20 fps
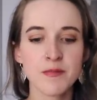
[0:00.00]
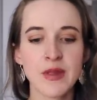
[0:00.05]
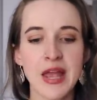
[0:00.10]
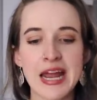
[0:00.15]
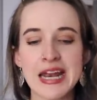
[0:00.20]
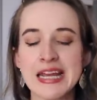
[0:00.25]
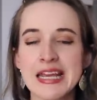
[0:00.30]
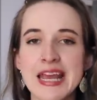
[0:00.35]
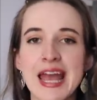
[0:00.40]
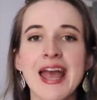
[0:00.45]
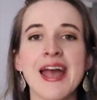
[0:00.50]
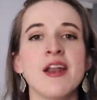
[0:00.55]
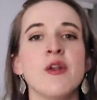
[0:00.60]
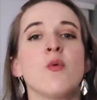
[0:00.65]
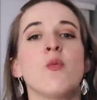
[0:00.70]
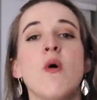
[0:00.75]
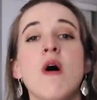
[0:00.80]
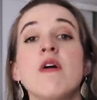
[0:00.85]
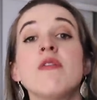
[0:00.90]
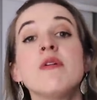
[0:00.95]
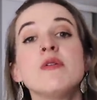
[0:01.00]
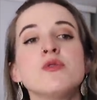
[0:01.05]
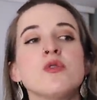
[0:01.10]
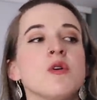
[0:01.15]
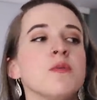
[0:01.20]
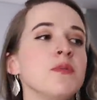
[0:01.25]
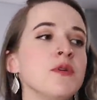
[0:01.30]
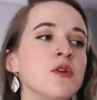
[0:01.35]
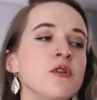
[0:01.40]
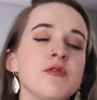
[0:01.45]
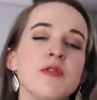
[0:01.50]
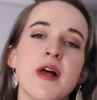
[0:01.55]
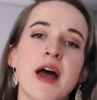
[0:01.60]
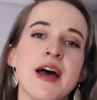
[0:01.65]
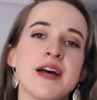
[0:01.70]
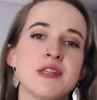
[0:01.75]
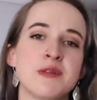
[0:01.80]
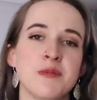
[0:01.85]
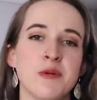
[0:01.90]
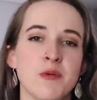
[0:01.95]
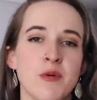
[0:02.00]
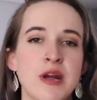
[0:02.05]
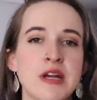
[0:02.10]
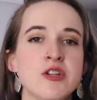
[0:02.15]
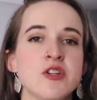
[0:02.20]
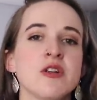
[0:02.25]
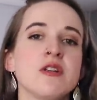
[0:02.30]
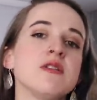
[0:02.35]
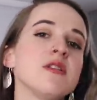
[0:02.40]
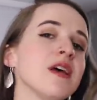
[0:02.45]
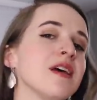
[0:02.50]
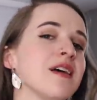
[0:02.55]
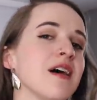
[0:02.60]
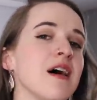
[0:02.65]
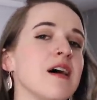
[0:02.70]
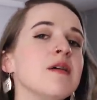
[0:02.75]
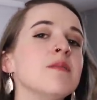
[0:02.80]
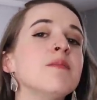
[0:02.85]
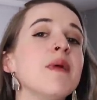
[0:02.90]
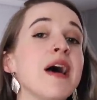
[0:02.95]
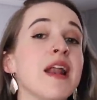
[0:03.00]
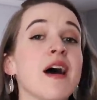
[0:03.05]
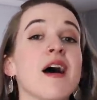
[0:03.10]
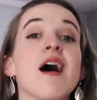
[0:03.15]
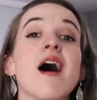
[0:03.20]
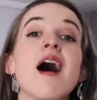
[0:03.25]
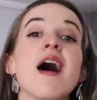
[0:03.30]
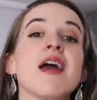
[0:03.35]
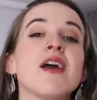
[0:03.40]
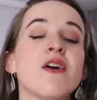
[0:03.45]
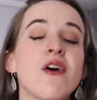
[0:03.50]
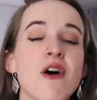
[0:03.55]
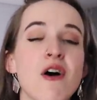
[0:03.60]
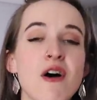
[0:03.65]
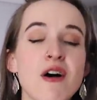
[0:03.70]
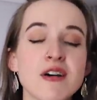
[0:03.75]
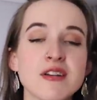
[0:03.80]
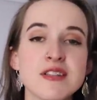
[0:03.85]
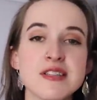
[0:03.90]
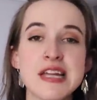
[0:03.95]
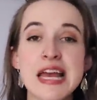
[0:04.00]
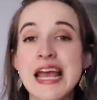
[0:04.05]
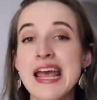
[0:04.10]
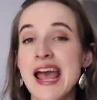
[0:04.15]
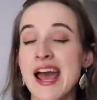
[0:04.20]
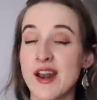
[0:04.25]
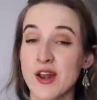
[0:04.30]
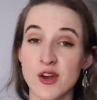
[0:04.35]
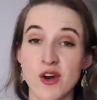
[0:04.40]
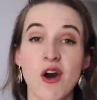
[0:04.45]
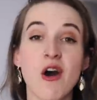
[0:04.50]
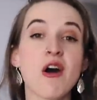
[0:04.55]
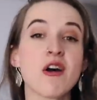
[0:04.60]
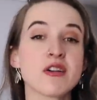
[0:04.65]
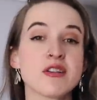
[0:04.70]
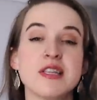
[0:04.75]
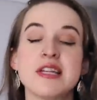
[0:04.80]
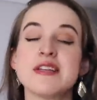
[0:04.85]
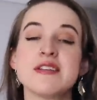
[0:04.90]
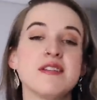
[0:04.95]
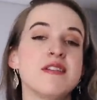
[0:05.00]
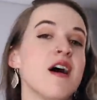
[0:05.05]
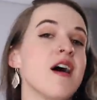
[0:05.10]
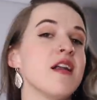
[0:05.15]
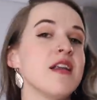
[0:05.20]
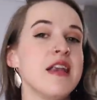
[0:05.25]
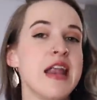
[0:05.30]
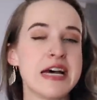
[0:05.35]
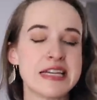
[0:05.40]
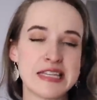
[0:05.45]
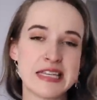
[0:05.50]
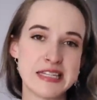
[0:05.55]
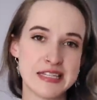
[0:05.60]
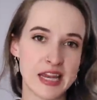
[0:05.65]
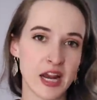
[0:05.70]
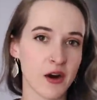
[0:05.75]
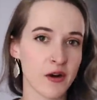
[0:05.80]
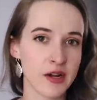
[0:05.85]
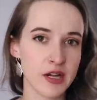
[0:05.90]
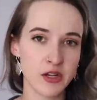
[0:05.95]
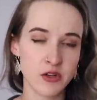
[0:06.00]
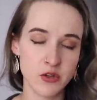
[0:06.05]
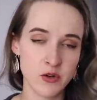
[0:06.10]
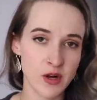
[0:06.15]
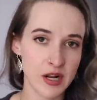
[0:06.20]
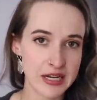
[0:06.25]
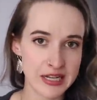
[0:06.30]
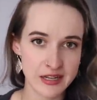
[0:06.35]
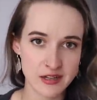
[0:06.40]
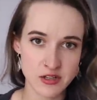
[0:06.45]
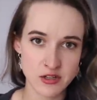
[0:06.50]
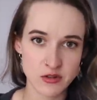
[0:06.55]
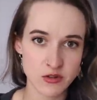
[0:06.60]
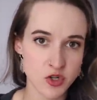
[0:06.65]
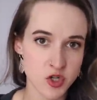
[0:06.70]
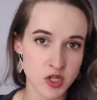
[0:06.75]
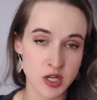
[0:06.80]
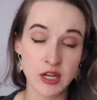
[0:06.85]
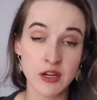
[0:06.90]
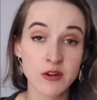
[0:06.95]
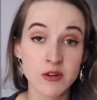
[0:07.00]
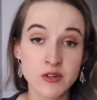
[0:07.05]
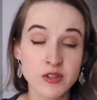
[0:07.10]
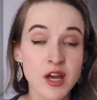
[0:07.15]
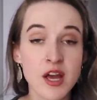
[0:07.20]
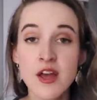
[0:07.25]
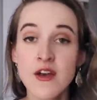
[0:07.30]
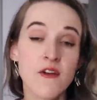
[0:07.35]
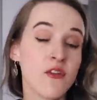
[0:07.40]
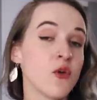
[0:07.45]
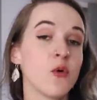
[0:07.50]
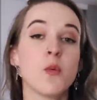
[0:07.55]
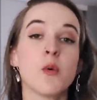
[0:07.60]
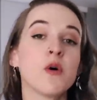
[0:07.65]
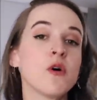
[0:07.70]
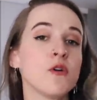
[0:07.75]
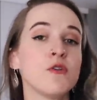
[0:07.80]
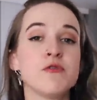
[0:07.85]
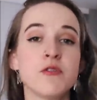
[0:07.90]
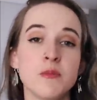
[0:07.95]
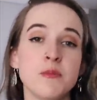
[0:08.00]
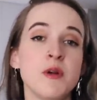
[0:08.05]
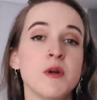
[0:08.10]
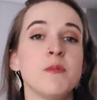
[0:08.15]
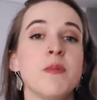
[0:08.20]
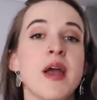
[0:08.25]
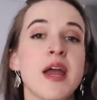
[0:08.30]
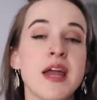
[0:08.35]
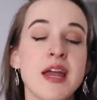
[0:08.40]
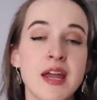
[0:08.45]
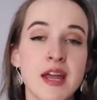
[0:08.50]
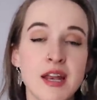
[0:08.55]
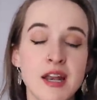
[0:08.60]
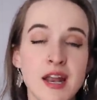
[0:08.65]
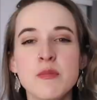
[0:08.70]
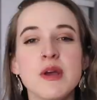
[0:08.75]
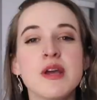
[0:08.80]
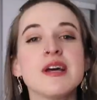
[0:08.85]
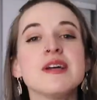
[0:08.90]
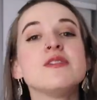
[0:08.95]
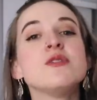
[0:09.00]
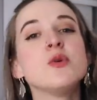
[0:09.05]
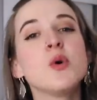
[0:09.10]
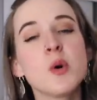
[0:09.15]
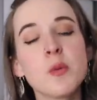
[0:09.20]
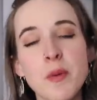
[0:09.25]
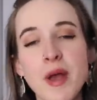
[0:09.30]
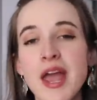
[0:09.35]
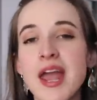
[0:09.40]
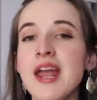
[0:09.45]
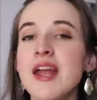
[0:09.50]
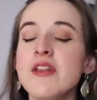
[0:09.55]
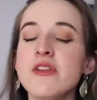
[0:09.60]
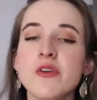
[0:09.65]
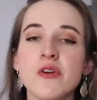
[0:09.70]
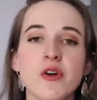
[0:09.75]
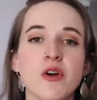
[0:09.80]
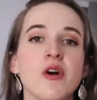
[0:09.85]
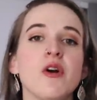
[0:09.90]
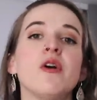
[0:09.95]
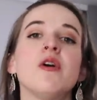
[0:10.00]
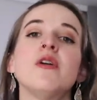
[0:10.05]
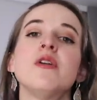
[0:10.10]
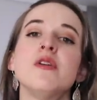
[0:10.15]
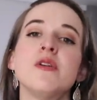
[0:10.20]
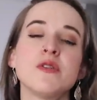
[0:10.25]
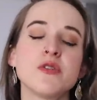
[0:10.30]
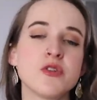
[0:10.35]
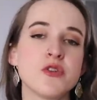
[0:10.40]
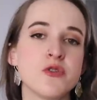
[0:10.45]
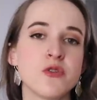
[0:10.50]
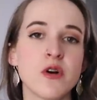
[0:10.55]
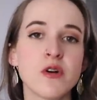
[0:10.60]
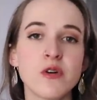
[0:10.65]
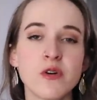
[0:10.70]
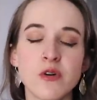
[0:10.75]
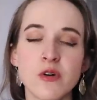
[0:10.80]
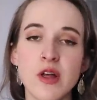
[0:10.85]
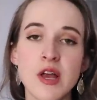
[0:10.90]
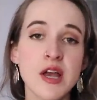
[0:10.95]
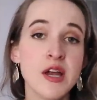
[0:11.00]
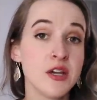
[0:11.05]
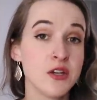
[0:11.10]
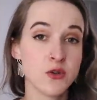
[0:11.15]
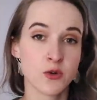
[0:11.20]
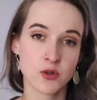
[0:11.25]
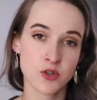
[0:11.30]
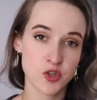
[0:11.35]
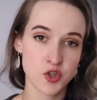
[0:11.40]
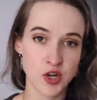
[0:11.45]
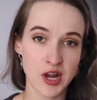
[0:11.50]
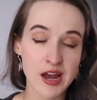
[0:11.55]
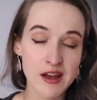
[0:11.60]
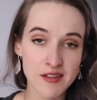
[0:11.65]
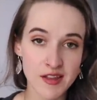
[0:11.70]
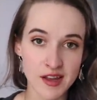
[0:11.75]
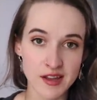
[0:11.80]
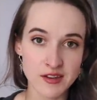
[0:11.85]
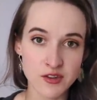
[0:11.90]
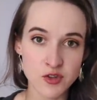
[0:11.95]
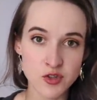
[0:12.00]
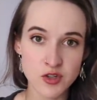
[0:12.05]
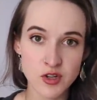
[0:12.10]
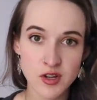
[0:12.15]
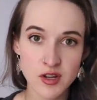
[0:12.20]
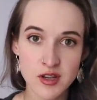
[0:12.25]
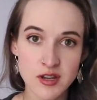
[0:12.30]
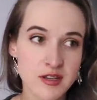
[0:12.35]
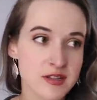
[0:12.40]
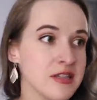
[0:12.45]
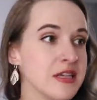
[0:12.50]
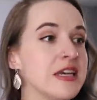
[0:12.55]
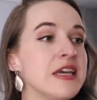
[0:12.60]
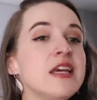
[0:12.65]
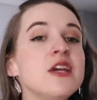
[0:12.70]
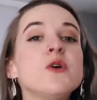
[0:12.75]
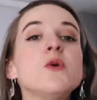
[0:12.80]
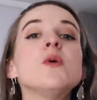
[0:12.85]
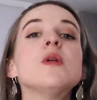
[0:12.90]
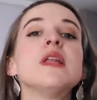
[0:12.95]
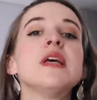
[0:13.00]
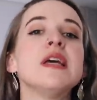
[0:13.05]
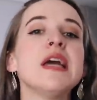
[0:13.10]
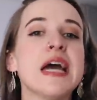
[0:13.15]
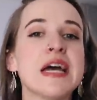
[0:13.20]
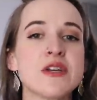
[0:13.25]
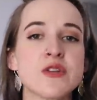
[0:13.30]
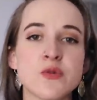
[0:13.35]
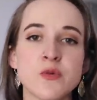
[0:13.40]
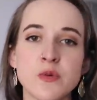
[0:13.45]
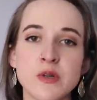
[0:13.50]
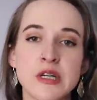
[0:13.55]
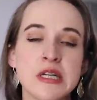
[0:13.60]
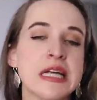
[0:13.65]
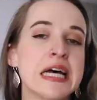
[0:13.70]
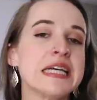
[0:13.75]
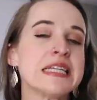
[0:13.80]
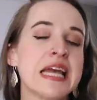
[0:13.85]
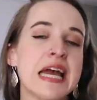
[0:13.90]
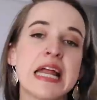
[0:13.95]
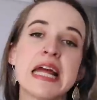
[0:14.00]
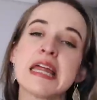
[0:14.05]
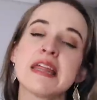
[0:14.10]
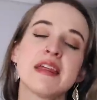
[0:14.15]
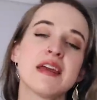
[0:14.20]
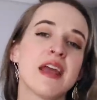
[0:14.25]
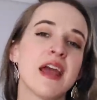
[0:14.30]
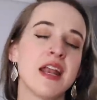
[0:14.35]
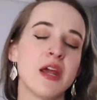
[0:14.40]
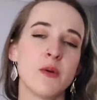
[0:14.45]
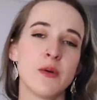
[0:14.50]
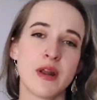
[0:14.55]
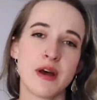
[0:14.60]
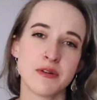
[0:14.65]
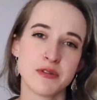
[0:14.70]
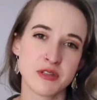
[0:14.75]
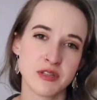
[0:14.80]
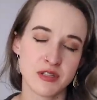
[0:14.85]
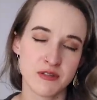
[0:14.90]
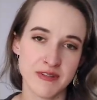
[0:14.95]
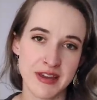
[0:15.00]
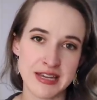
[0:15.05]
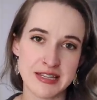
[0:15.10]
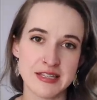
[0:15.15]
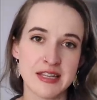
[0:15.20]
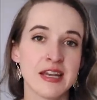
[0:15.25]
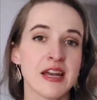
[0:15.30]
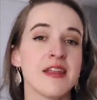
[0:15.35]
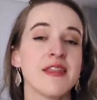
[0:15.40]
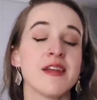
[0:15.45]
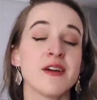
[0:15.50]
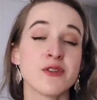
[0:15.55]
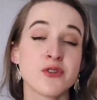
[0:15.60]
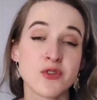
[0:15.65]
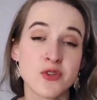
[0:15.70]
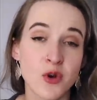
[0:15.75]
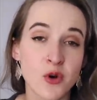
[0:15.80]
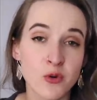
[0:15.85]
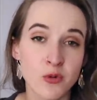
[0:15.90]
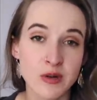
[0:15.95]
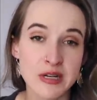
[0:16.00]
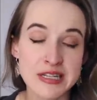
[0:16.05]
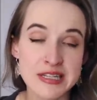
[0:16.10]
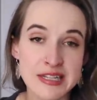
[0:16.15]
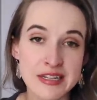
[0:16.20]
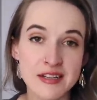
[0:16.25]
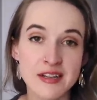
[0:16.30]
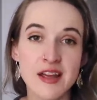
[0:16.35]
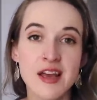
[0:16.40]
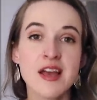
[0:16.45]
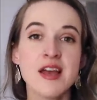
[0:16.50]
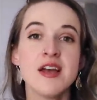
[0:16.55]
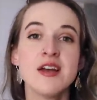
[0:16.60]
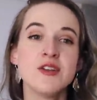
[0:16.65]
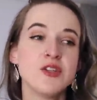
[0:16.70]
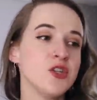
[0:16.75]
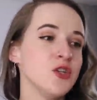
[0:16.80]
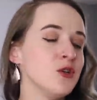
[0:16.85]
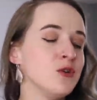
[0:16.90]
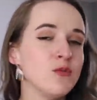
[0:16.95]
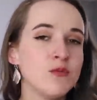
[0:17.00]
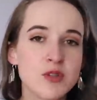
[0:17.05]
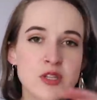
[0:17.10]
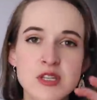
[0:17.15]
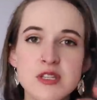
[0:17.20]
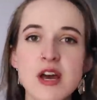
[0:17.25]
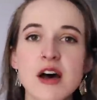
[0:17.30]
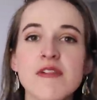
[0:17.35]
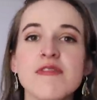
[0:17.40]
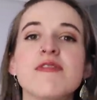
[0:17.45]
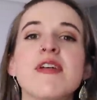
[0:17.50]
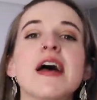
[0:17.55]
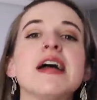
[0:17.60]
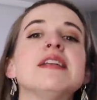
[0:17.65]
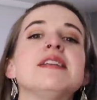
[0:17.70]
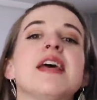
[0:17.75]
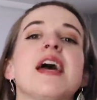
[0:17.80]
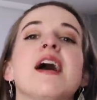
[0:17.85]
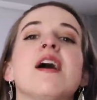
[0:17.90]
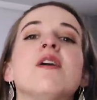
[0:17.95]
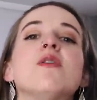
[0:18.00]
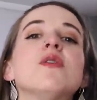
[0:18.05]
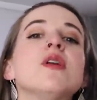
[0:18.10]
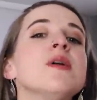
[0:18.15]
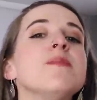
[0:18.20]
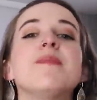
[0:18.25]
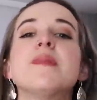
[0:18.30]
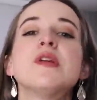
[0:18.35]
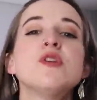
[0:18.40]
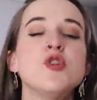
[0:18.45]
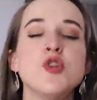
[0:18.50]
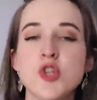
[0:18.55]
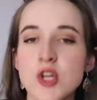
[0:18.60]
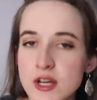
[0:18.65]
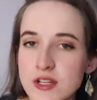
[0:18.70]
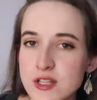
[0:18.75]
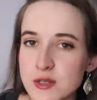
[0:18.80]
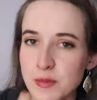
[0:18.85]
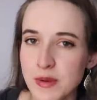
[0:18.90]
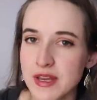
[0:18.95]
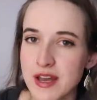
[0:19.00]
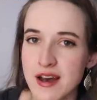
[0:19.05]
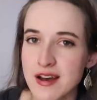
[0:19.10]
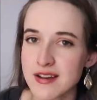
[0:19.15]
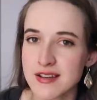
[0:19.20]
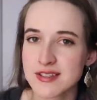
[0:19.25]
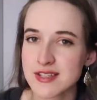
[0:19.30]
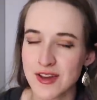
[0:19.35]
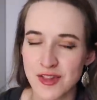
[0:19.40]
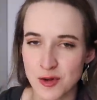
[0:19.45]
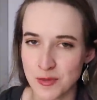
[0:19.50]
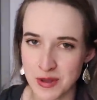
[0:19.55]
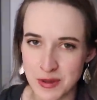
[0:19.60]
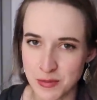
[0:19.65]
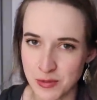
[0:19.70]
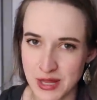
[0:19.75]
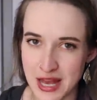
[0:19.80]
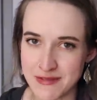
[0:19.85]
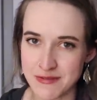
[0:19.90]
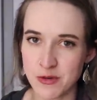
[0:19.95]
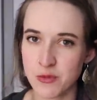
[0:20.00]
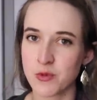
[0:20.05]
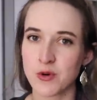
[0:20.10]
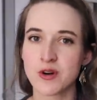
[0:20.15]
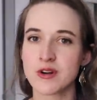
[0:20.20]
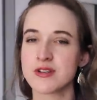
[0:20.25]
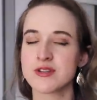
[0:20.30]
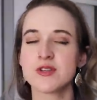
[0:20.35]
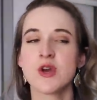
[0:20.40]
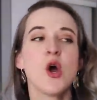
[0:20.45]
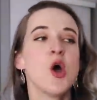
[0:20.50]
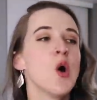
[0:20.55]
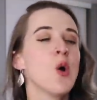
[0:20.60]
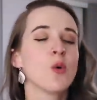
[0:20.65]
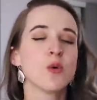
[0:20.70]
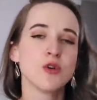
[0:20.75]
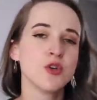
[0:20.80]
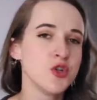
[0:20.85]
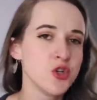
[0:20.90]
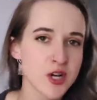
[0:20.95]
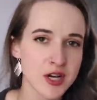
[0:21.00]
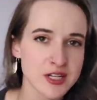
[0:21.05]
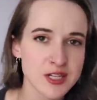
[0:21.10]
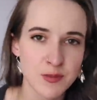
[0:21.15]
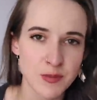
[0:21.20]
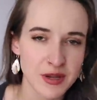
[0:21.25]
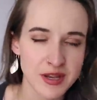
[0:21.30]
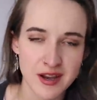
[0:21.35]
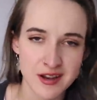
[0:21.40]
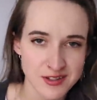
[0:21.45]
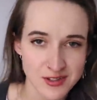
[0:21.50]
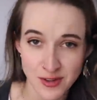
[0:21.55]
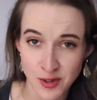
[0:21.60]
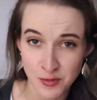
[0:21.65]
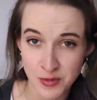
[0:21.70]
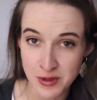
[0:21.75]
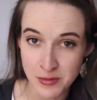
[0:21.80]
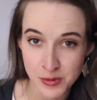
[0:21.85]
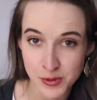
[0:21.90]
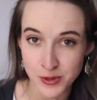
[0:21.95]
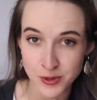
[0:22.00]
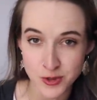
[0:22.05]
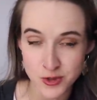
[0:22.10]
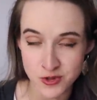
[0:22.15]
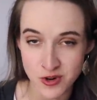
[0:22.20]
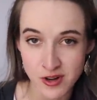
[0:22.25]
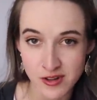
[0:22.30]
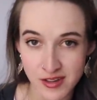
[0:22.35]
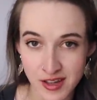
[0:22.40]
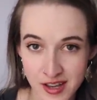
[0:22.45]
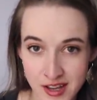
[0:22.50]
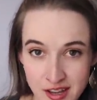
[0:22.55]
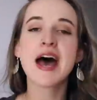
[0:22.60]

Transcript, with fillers: And again, while those are beautiful aspirations, they come at a high cost and a cost that is not necessary. You do not need to shield the world from your pain because your pain, your hurt, your struggle, your challenge is equally as real as anything anyone else is facing, and there's no reason to stuff that down just because other people have it worse or just because other people are struggling.